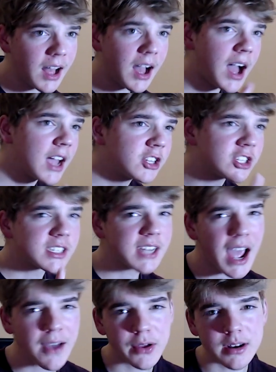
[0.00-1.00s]
I just
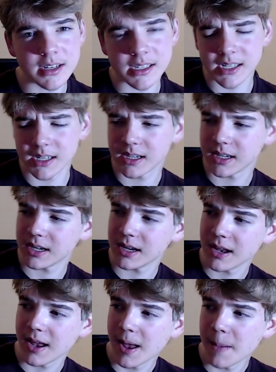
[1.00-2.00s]
haven't
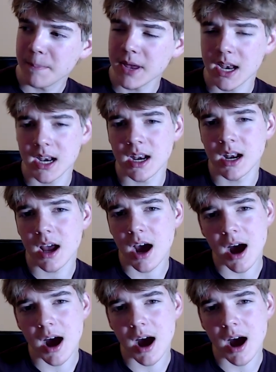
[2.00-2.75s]
been